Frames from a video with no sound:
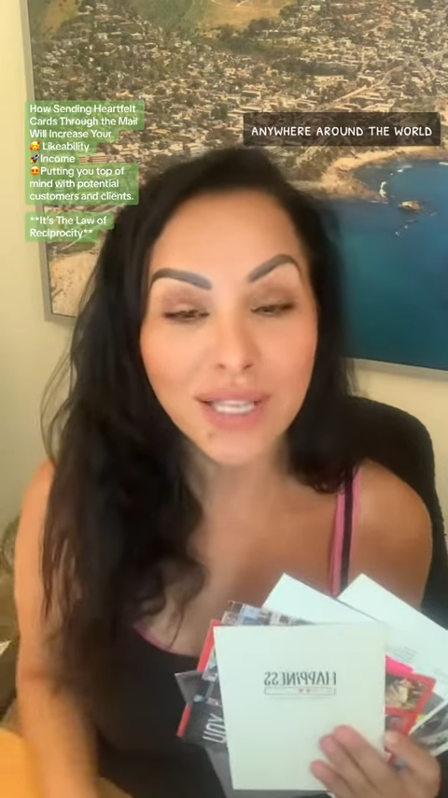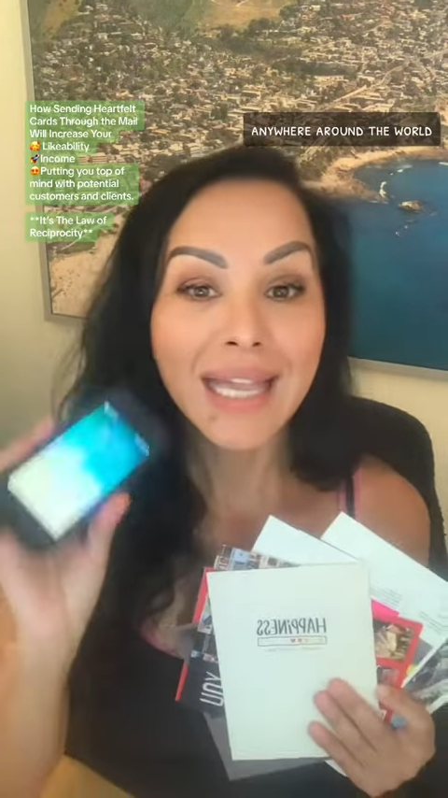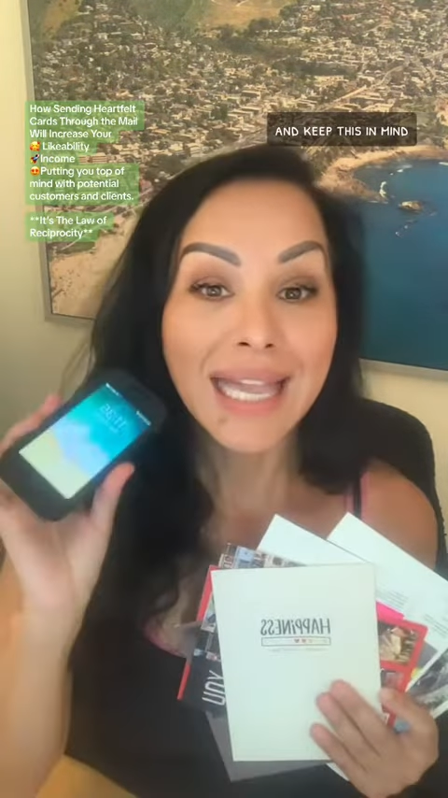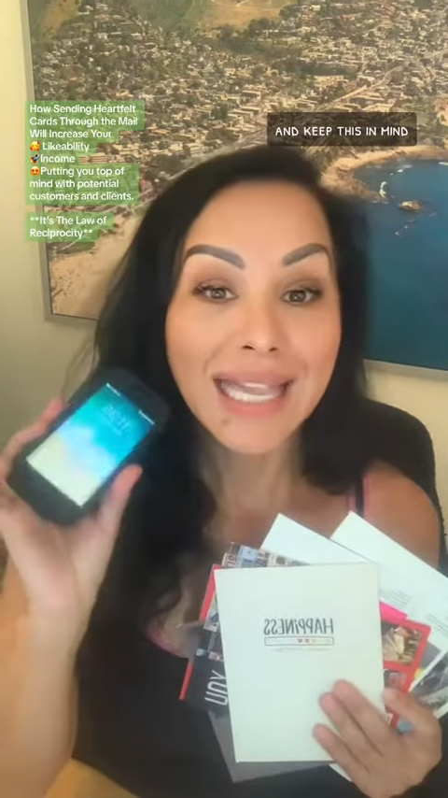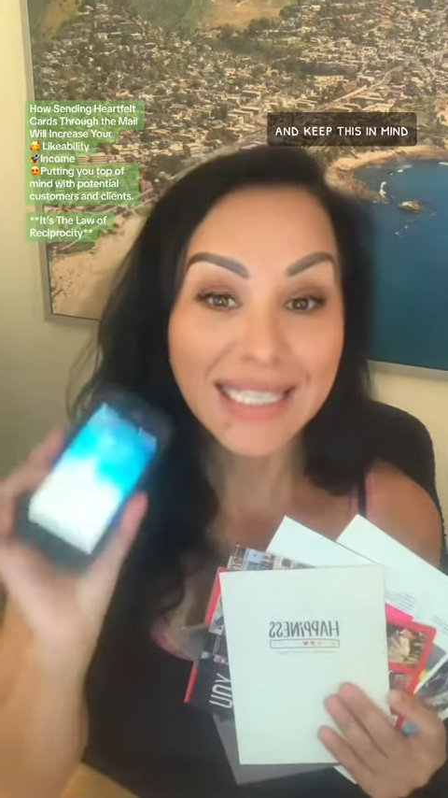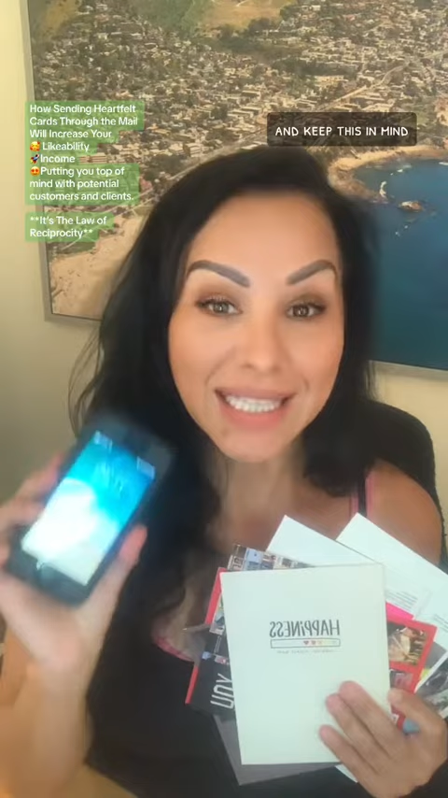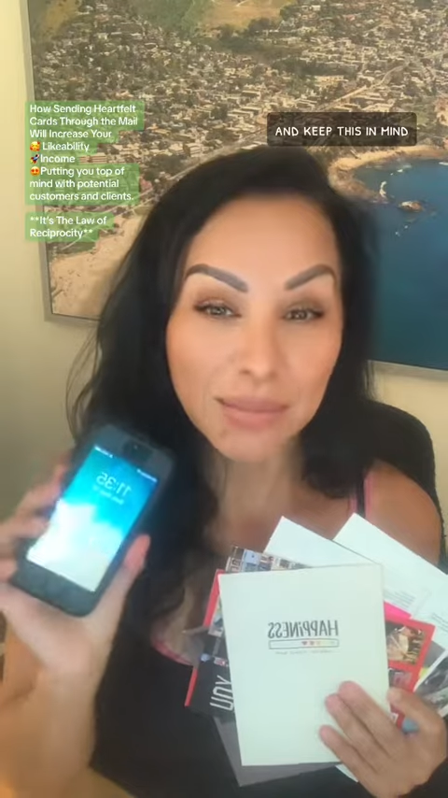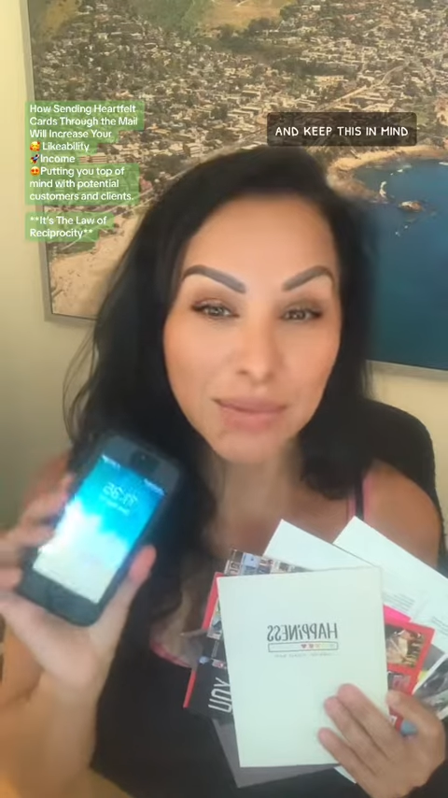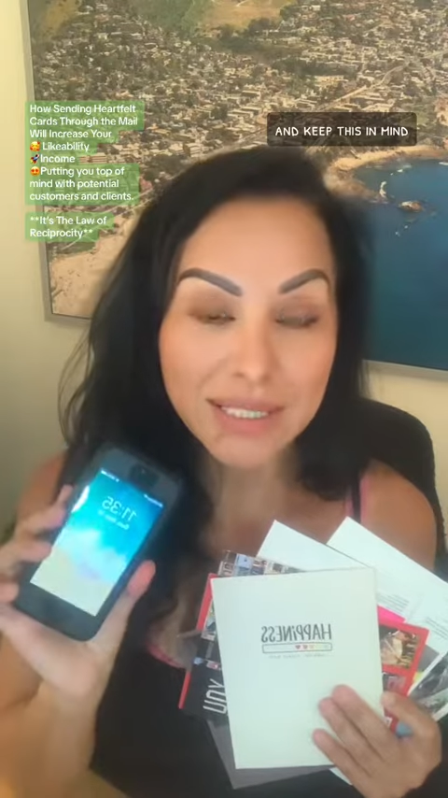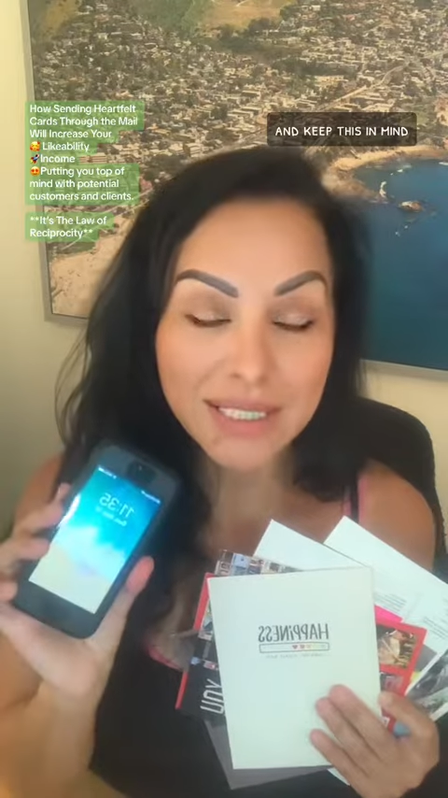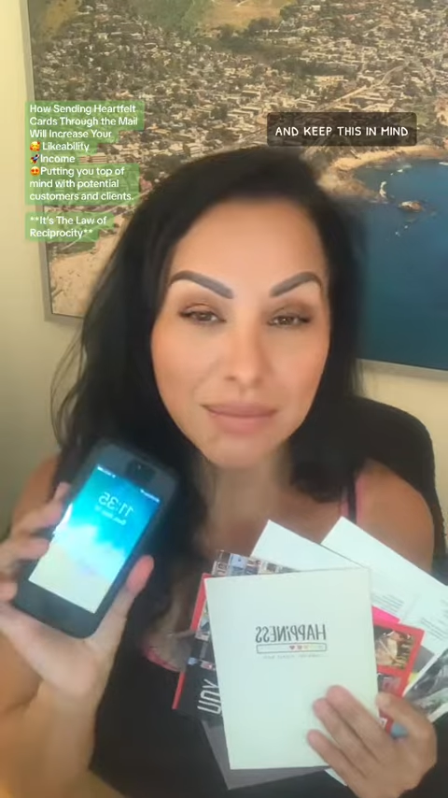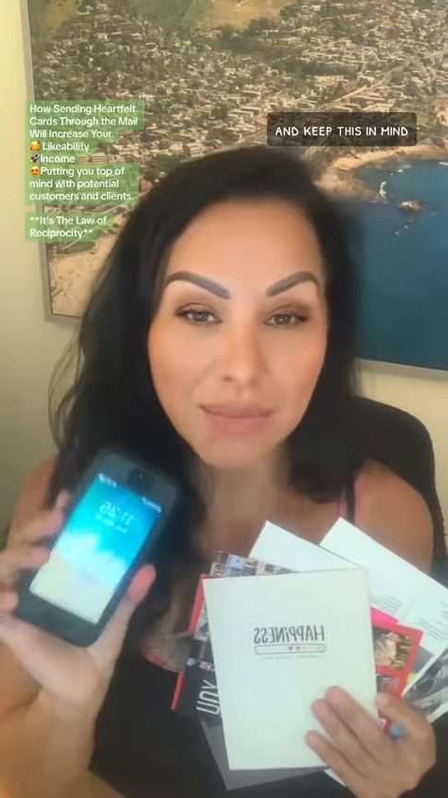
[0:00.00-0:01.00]
And keep
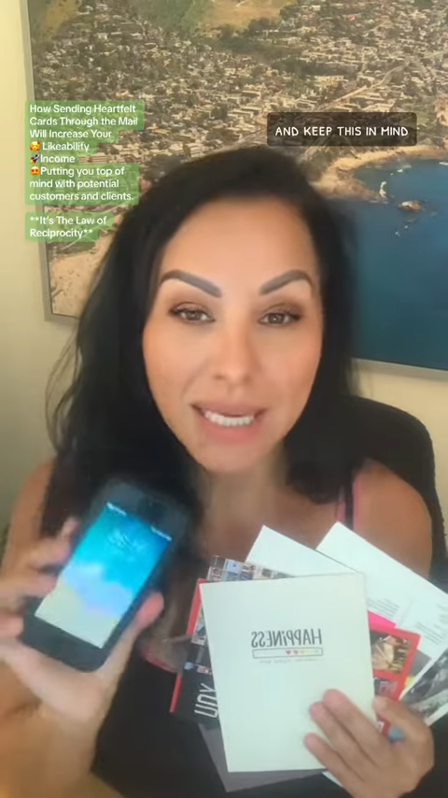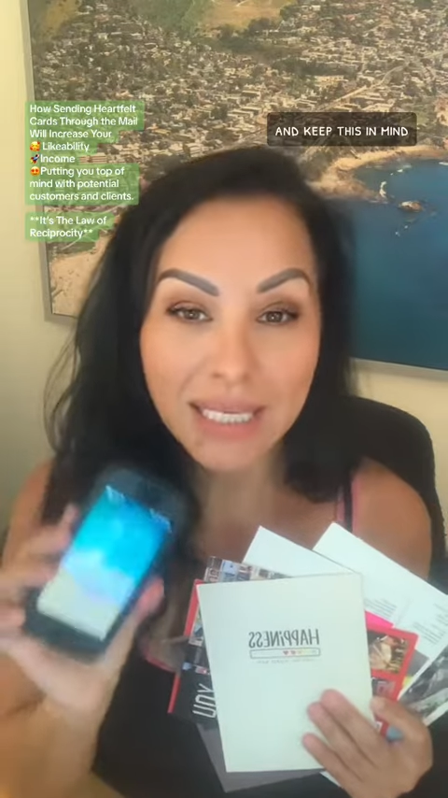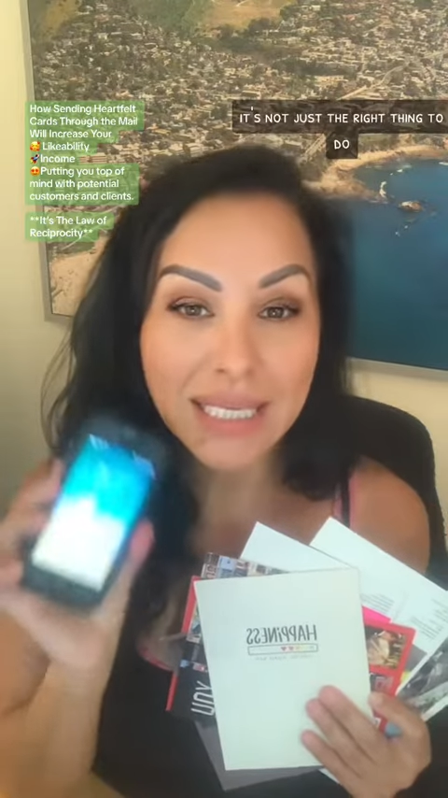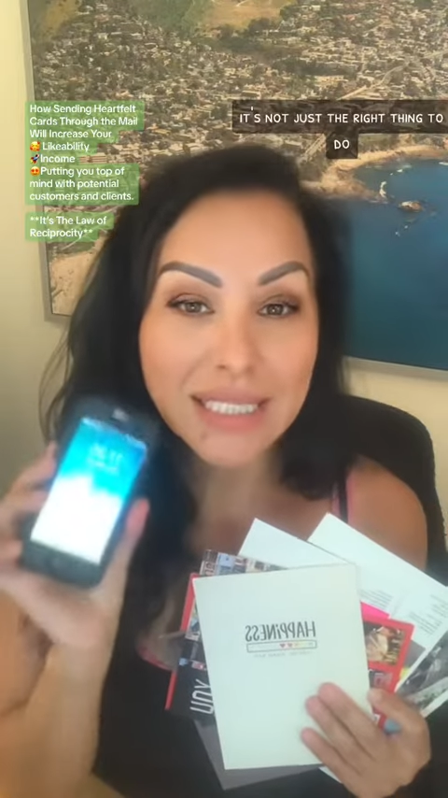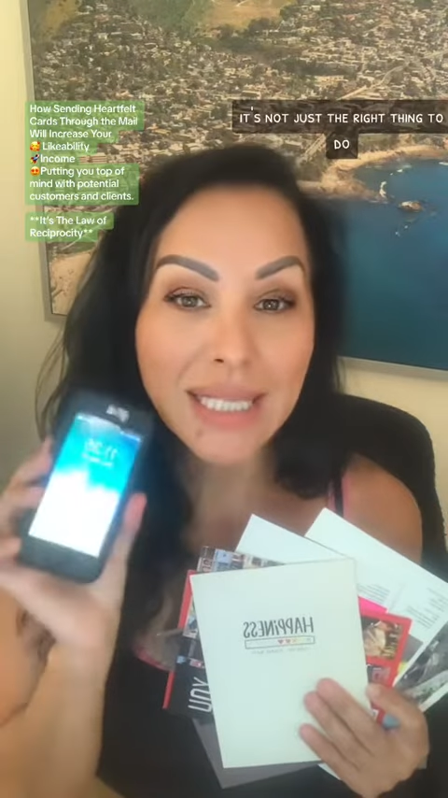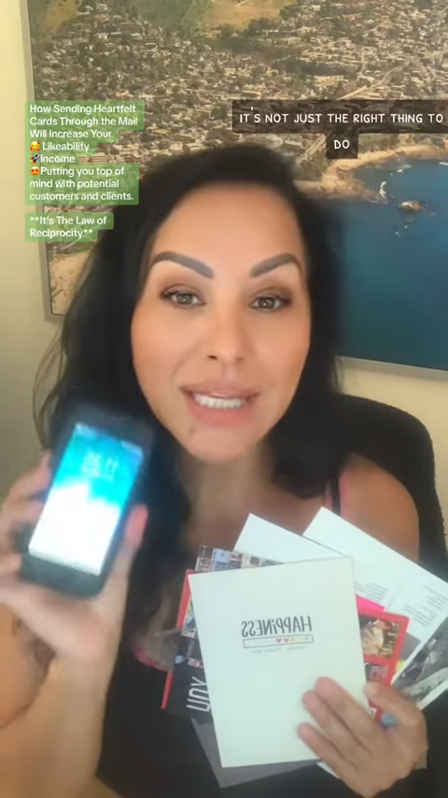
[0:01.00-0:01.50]
this in mind. It's not